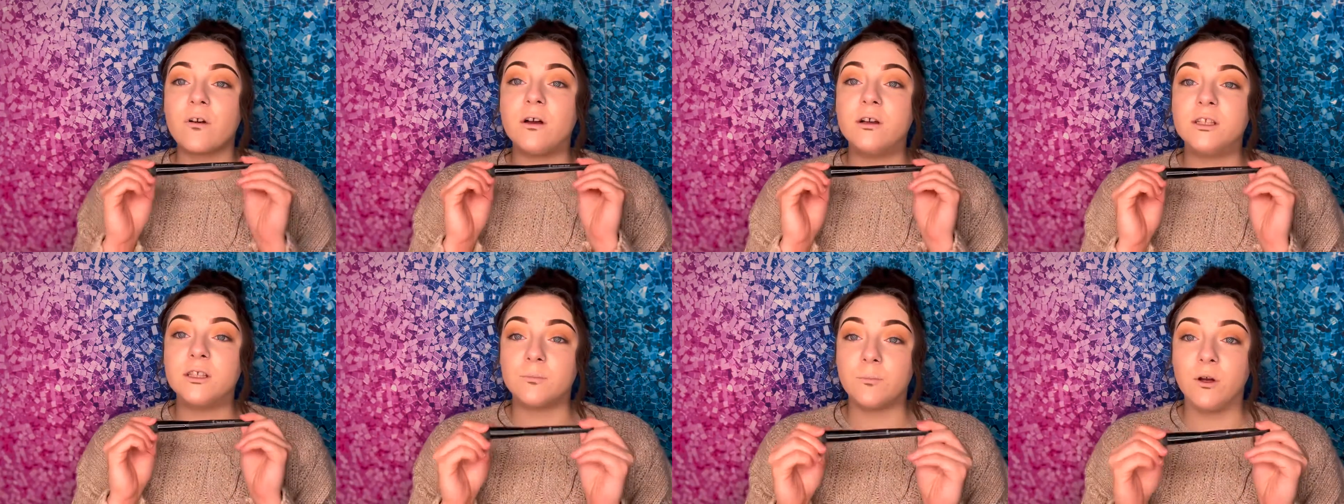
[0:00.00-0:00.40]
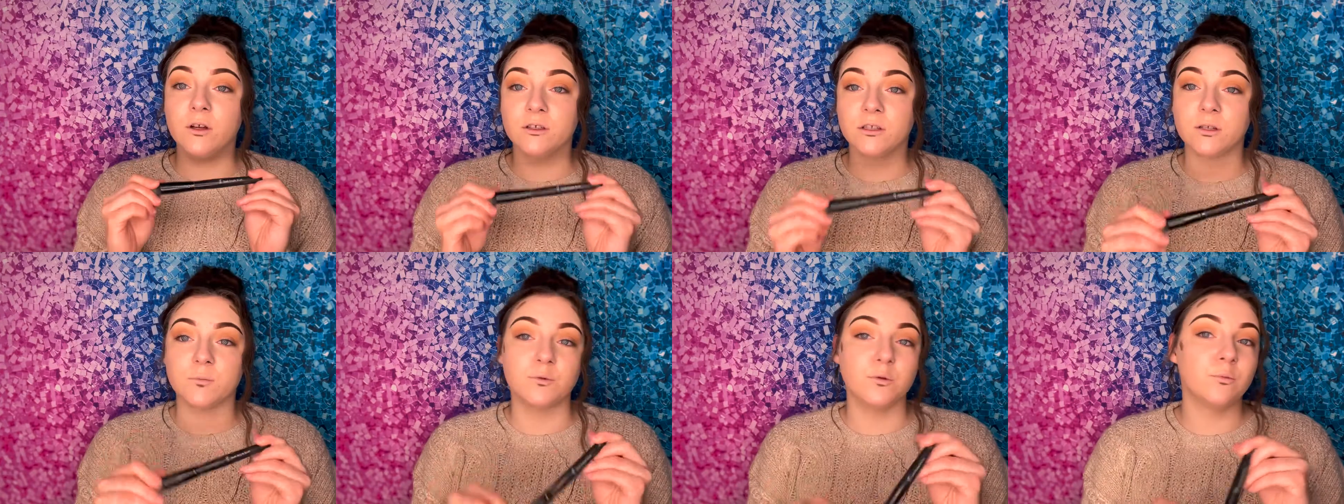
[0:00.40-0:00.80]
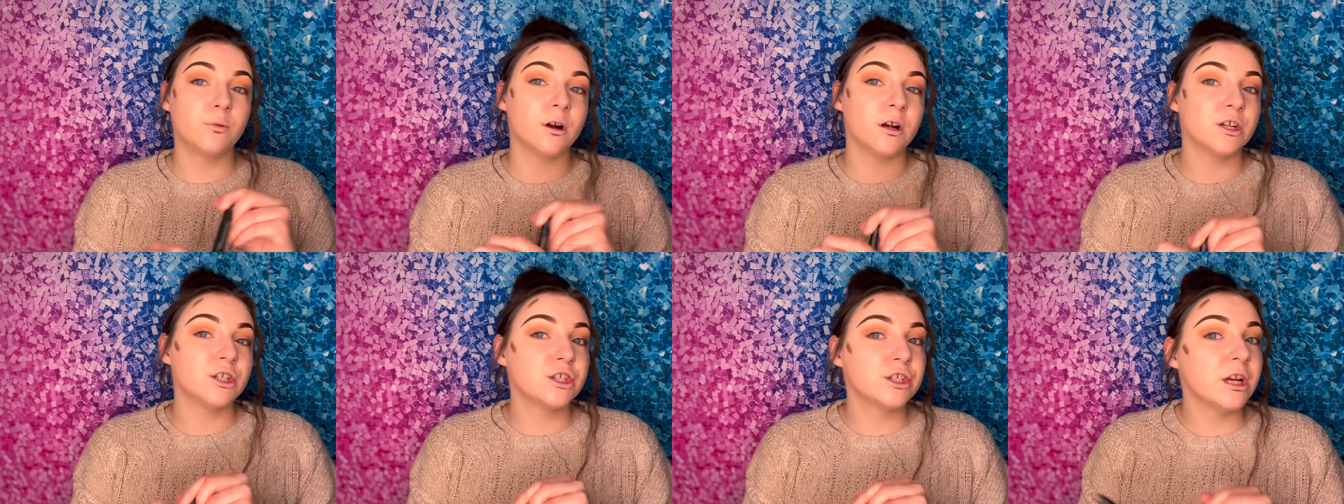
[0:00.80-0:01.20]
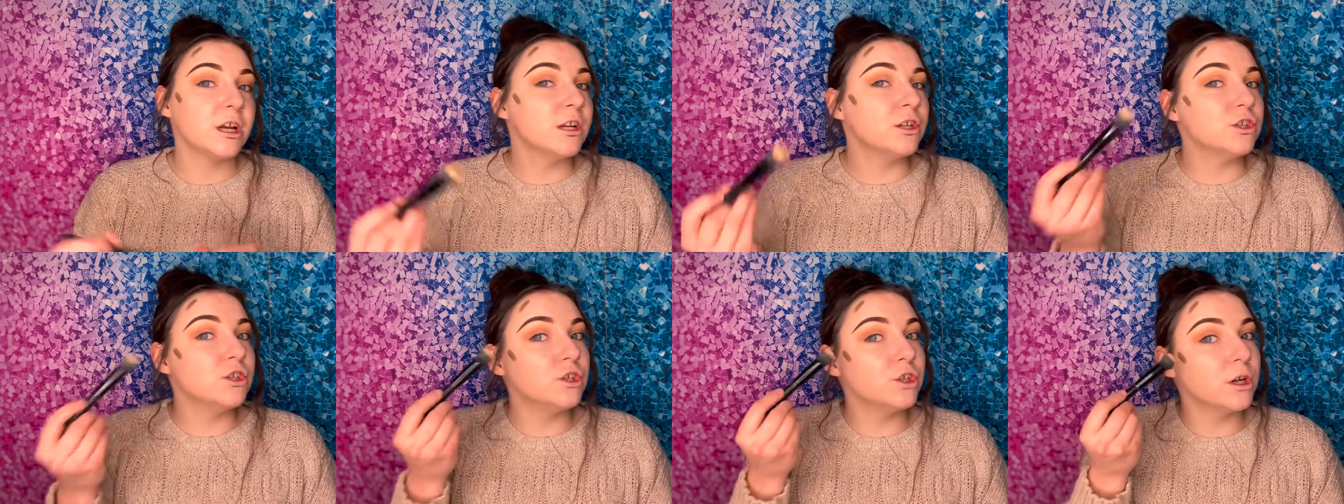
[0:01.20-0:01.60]
small stipple brush.
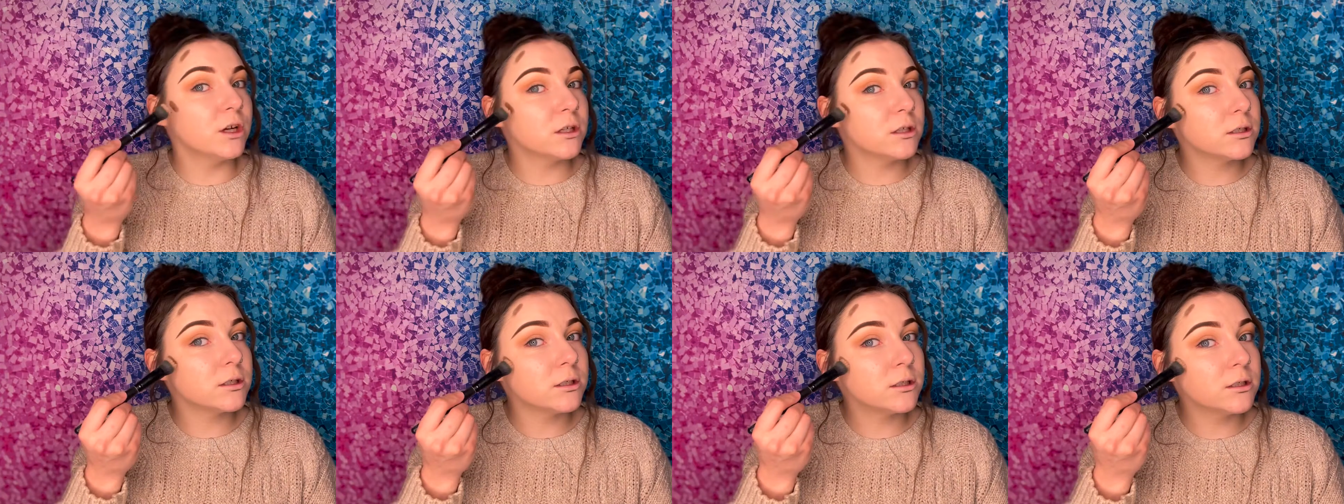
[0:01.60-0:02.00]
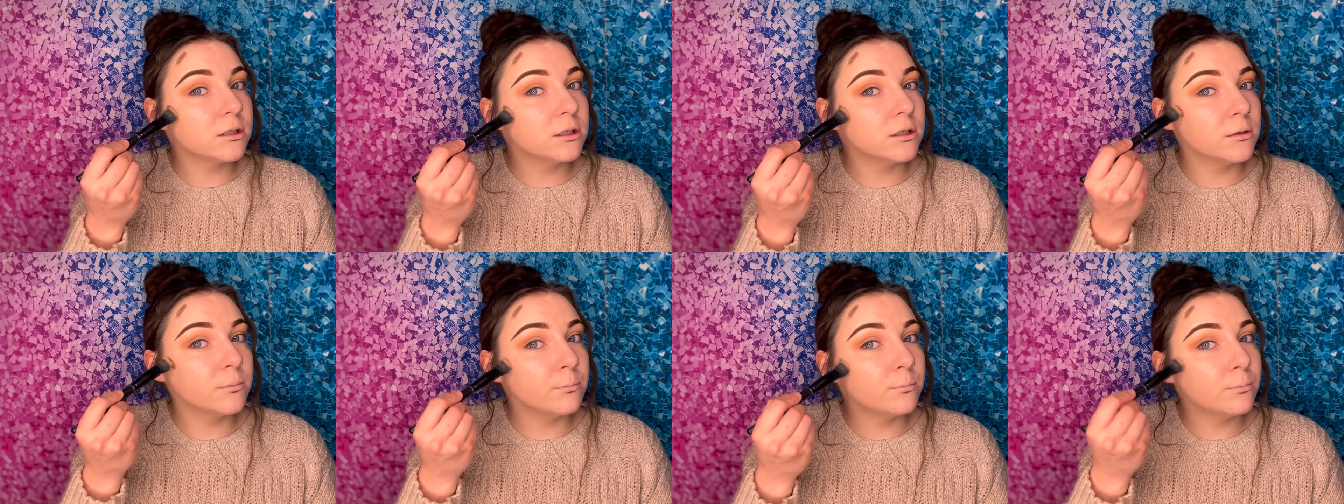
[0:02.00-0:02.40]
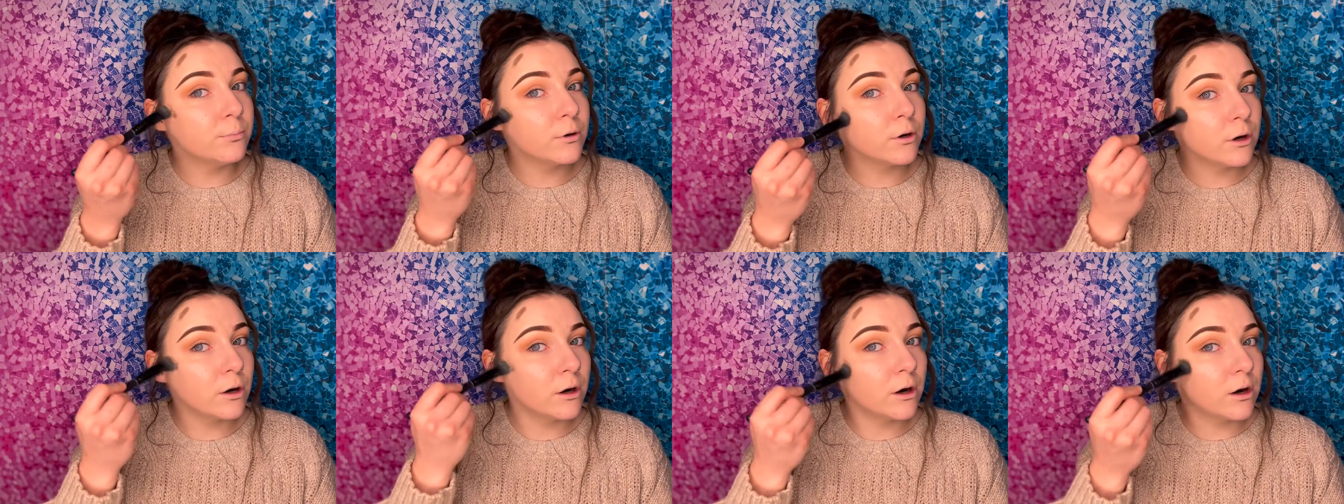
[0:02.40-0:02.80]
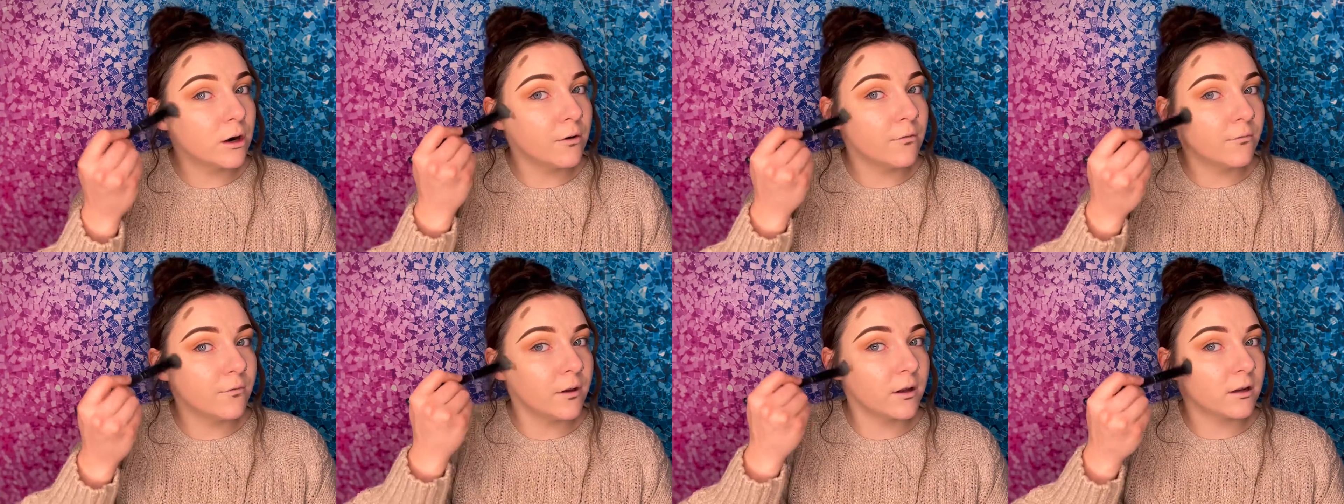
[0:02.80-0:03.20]
It just is the
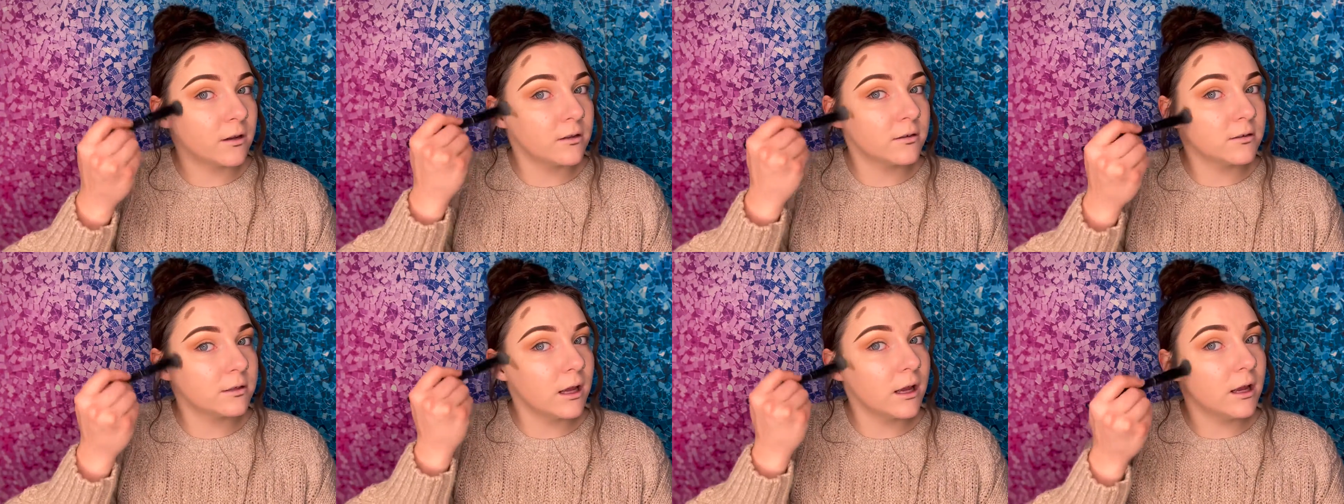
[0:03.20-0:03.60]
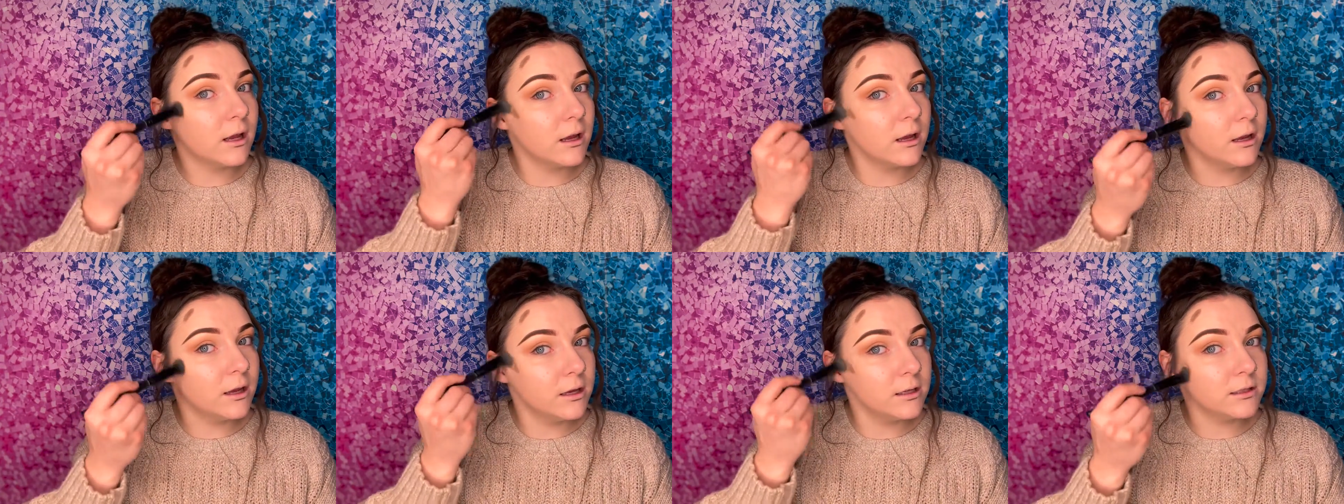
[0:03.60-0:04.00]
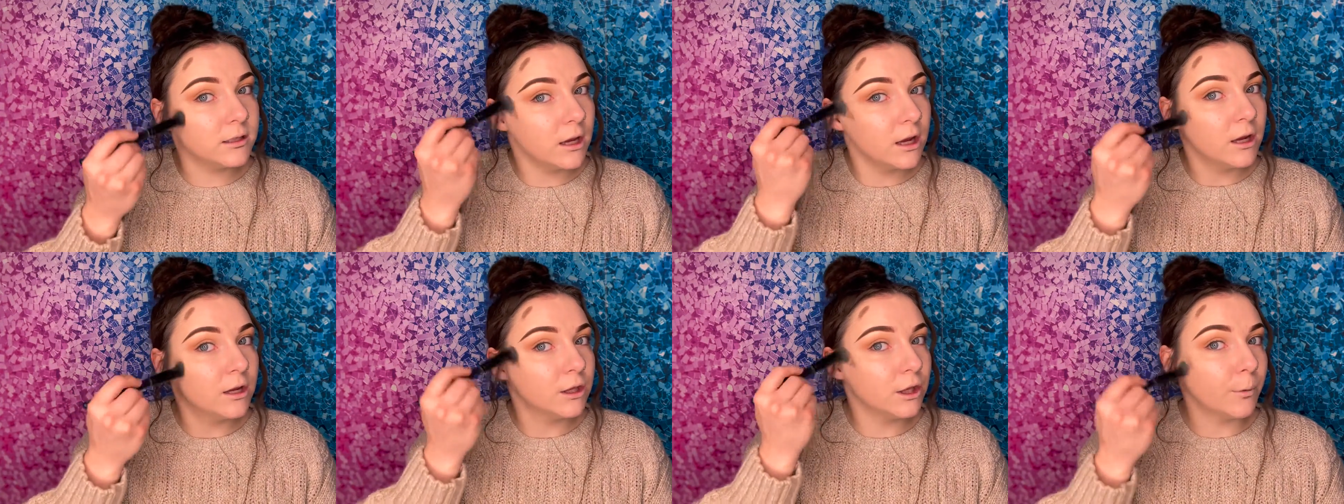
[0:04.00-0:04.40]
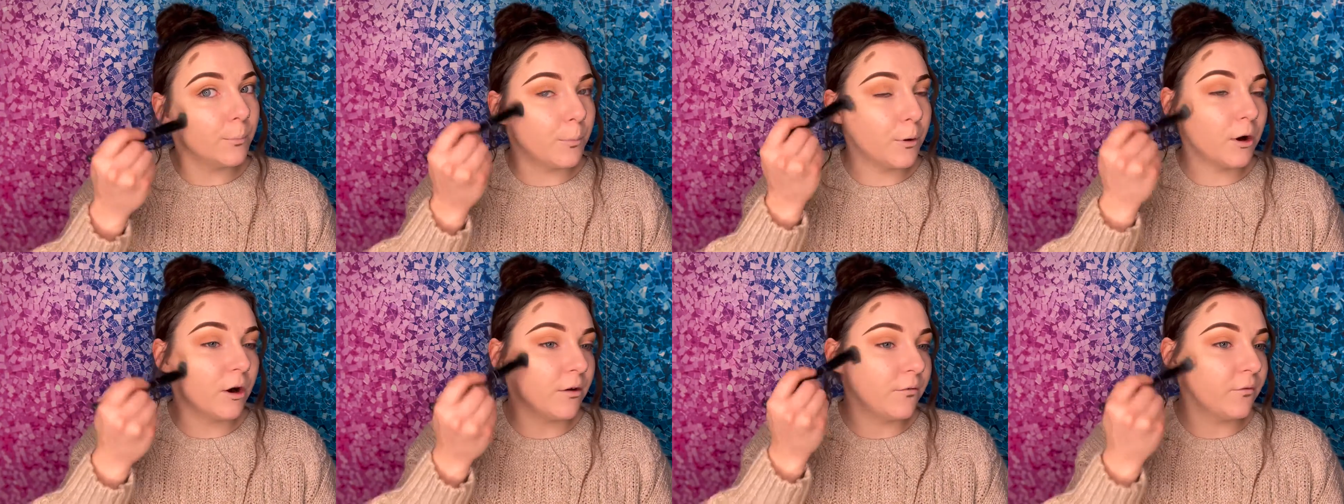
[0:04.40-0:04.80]
perfect size, the
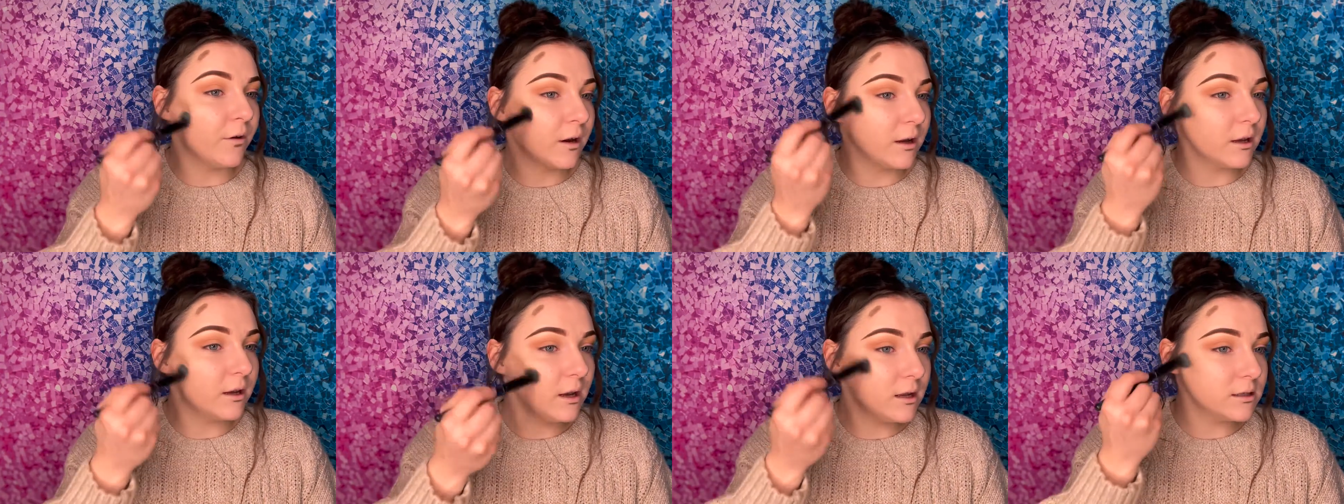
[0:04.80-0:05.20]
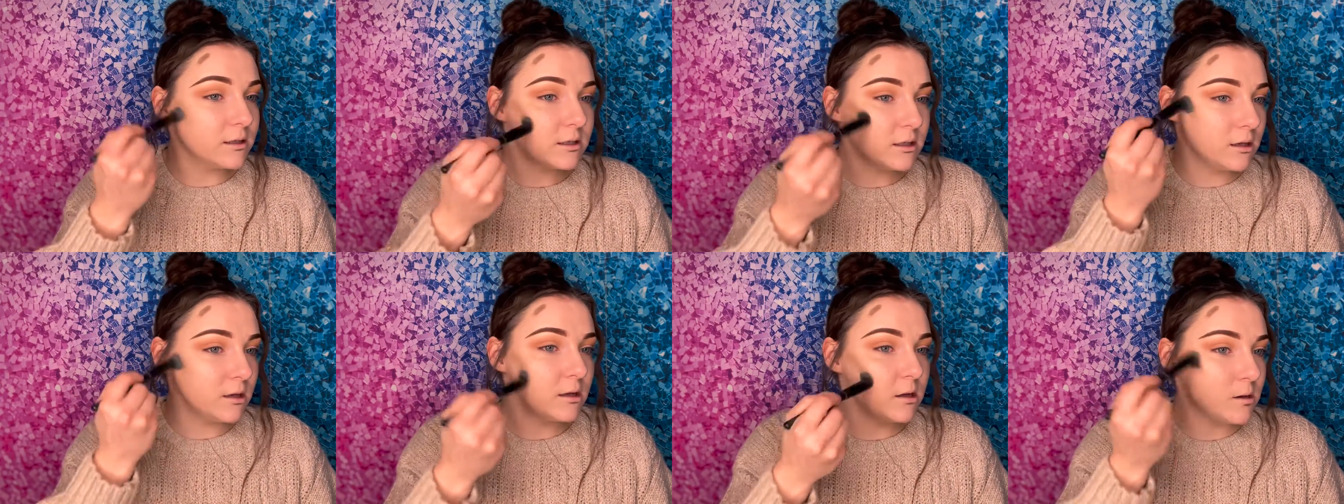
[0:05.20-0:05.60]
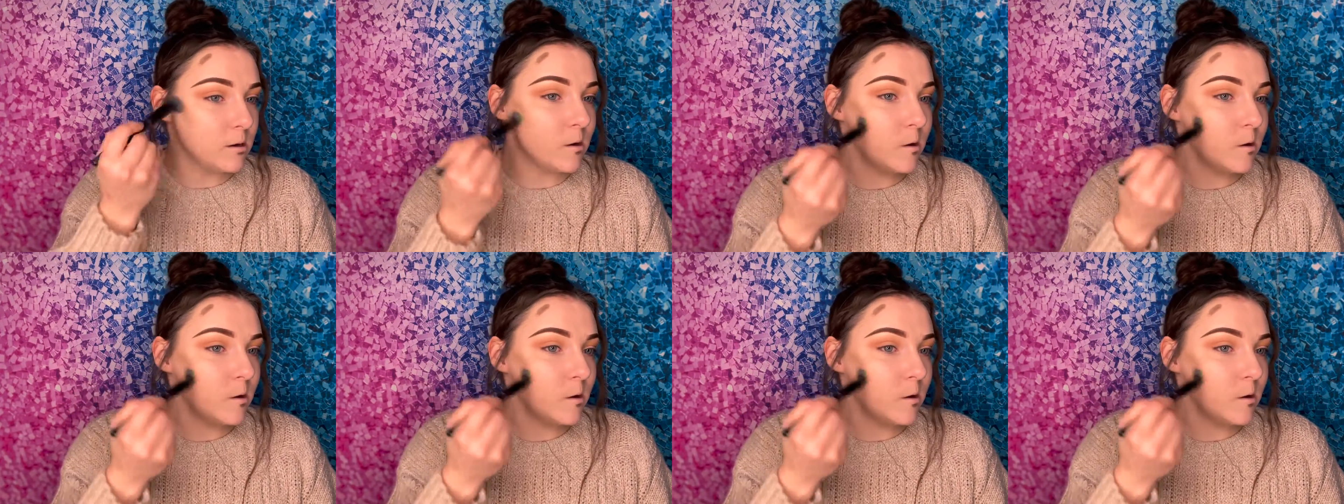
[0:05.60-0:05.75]
perfect density.